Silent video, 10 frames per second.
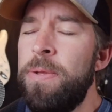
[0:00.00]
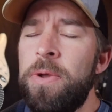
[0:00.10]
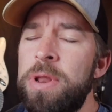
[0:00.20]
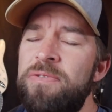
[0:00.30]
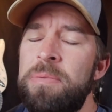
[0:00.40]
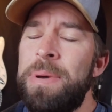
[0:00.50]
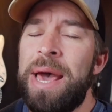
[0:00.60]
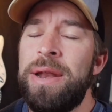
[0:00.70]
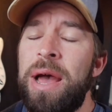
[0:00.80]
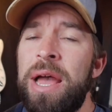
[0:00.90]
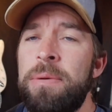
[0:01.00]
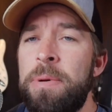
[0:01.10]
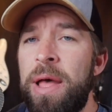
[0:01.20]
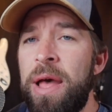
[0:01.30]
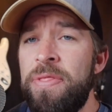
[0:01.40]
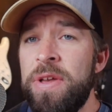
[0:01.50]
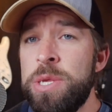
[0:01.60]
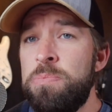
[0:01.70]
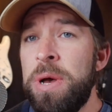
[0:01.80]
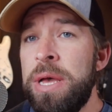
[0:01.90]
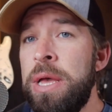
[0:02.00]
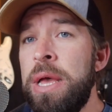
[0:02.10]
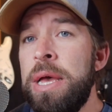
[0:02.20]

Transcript: don't even bat an eye at, at this, but